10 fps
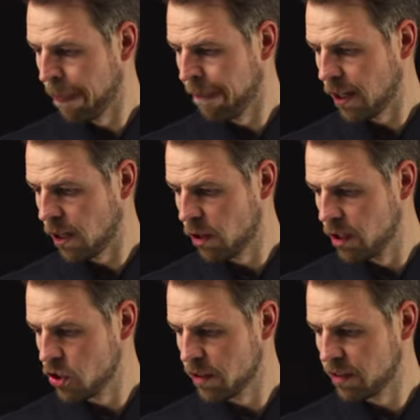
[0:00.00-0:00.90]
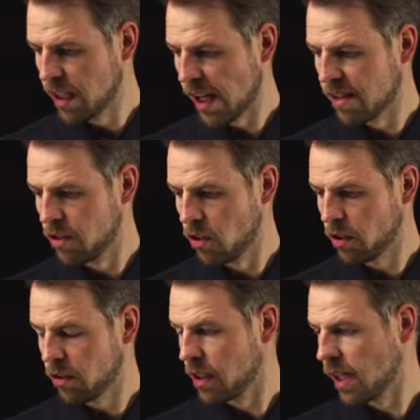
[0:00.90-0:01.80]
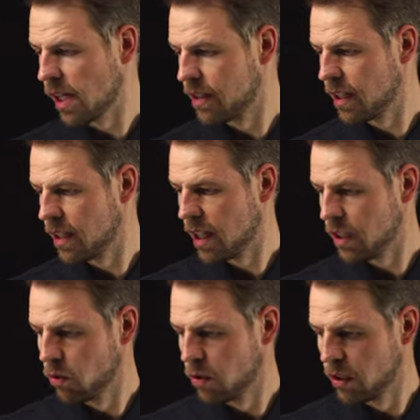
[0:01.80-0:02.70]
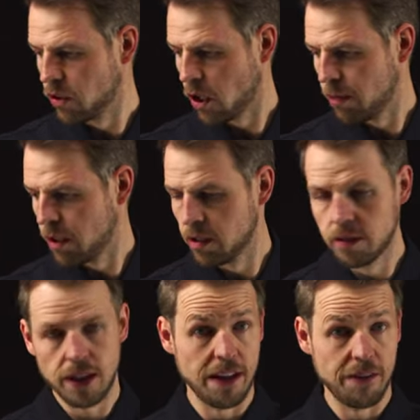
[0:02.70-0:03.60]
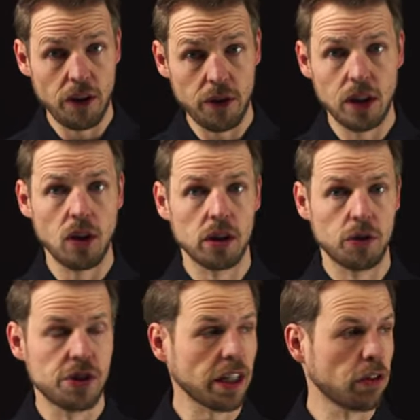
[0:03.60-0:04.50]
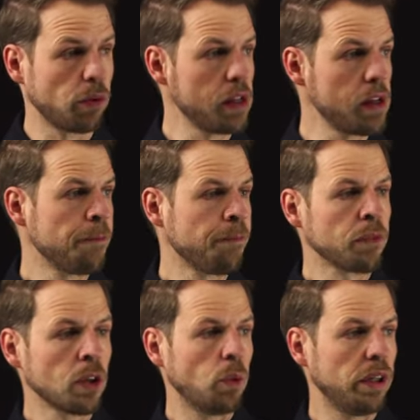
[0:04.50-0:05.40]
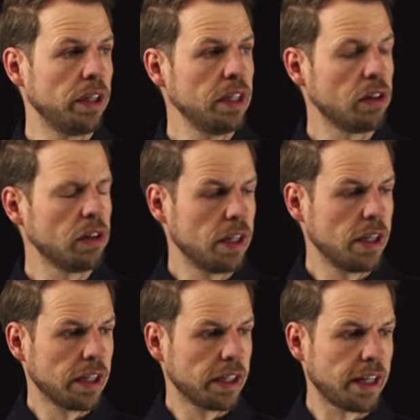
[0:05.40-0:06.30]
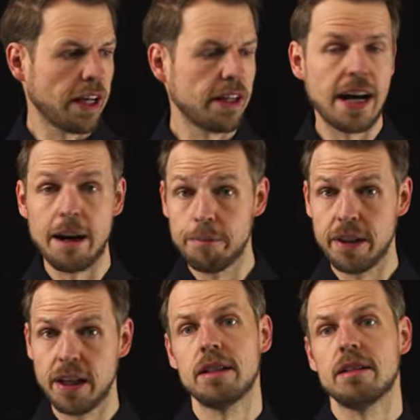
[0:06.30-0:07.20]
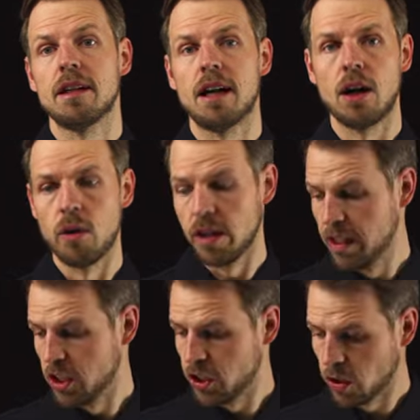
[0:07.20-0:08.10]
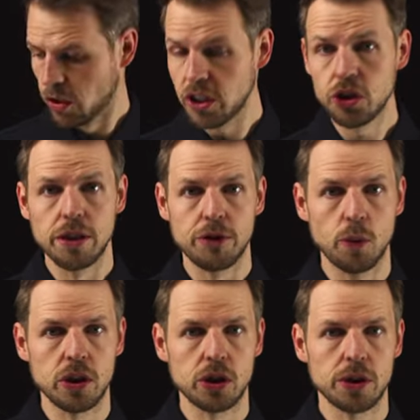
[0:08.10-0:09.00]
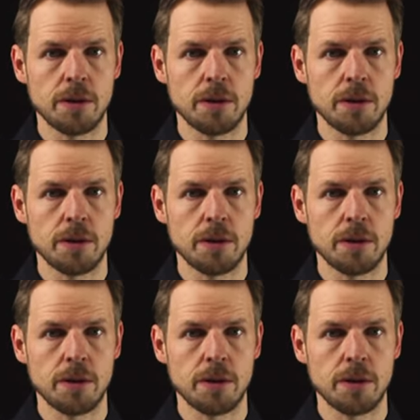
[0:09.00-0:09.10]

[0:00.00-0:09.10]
our initial state x naught and then had to determine a very long trajectory, we here can update our initial condition, if you wish,